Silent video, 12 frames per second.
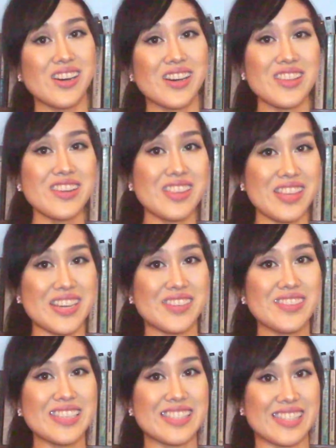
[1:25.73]
Other
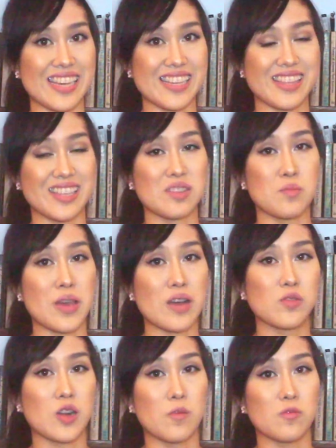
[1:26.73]
theories state that it may
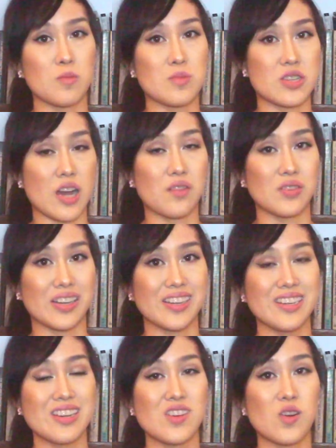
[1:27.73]
have come from
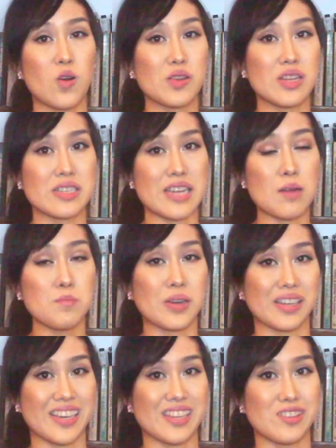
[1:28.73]
Java or the Champa
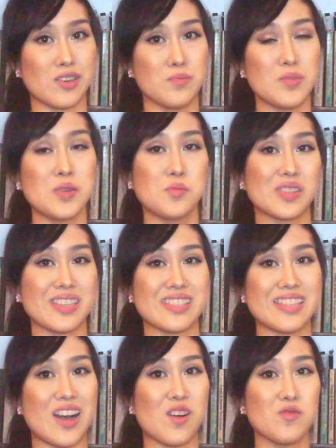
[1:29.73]
Kingdom in what is
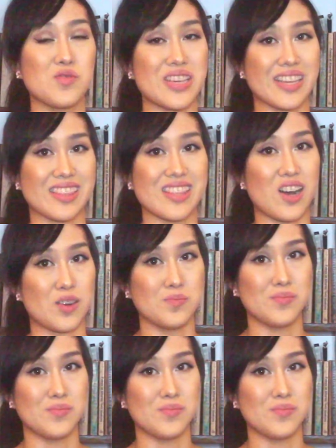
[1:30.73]
now Vietnam.